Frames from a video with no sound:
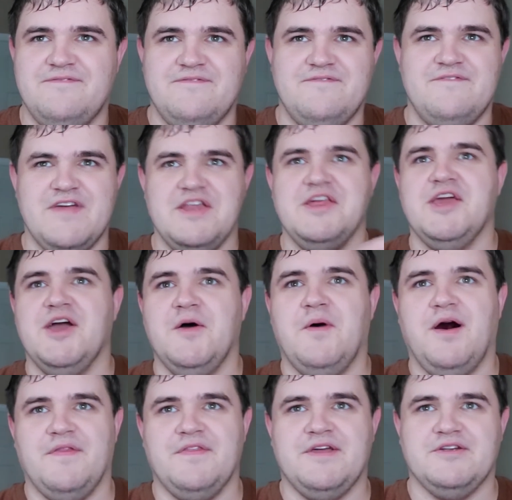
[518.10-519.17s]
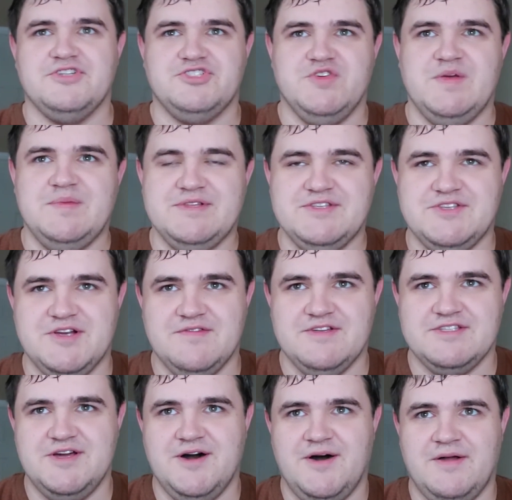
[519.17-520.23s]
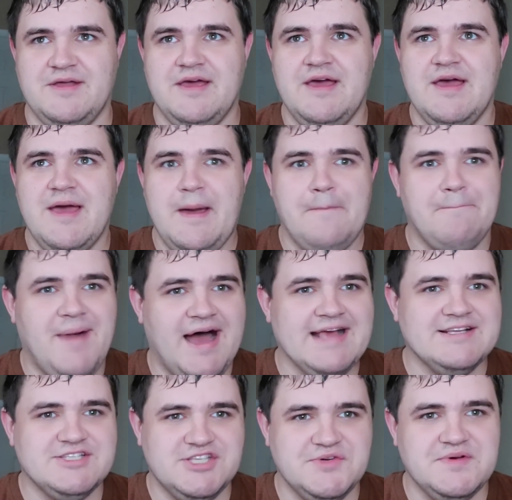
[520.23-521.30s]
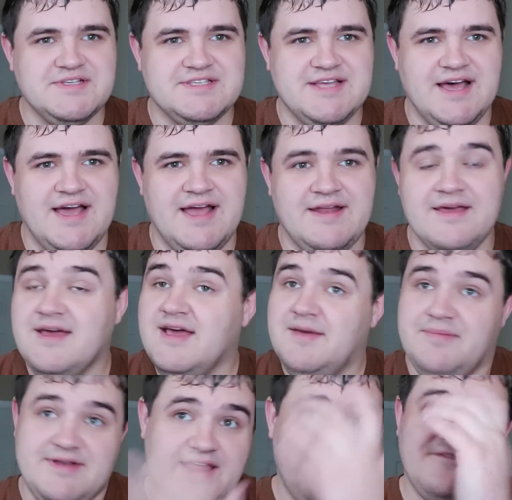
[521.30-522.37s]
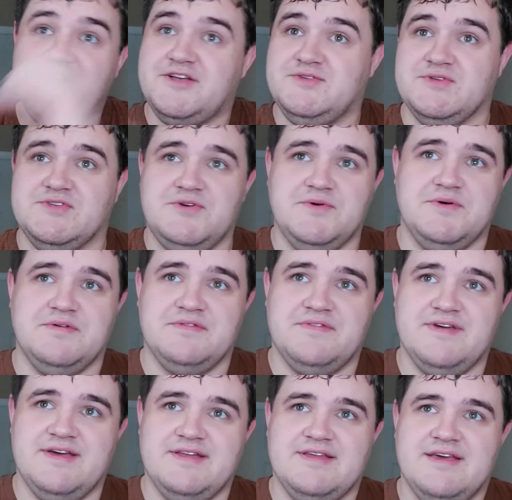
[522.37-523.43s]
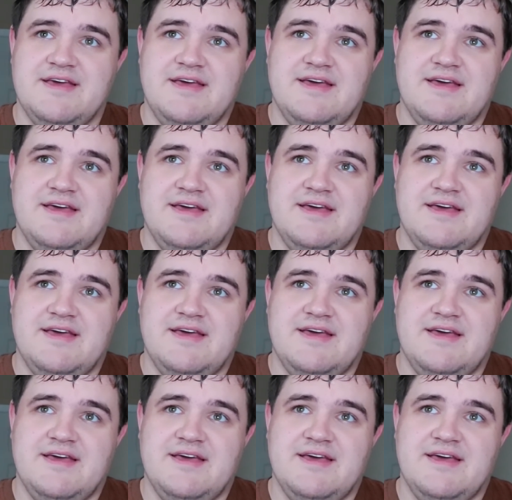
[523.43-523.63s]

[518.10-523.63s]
video on their streaming service called My Suicide. But Netflix was cool with it.